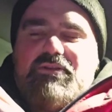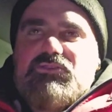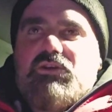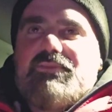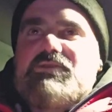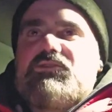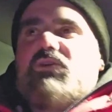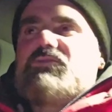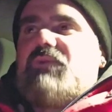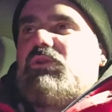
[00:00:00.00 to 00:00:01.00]
It's not going to be as
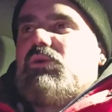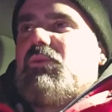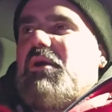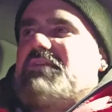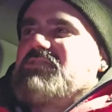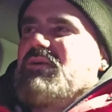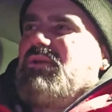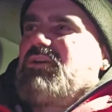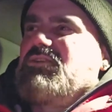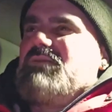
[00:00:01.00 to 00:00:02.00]
long as my normal one, so we're
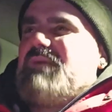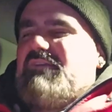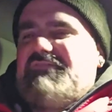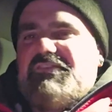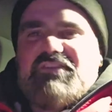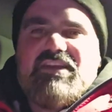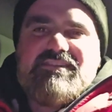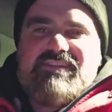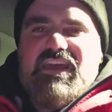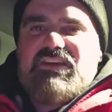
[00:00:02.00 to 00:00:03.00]
looking at about 15
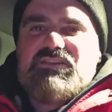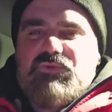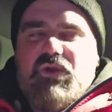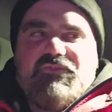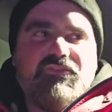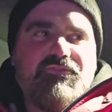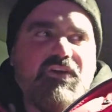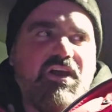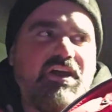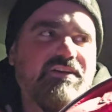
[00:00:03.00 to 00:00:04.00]
seconds worth
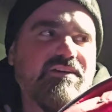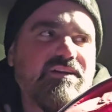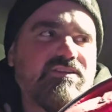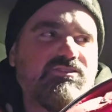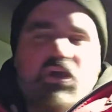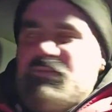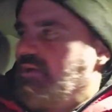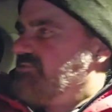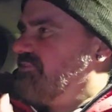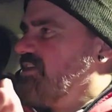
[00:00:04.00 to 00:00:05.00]
of time
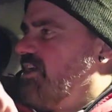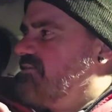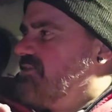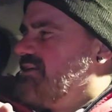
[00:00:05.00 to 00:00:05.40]
lapse video.